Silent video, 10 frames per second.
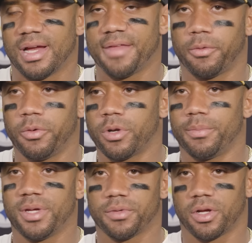I think we want to
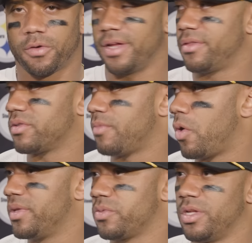be able to create those
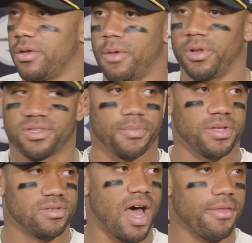moments when
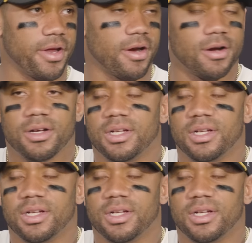something's not there.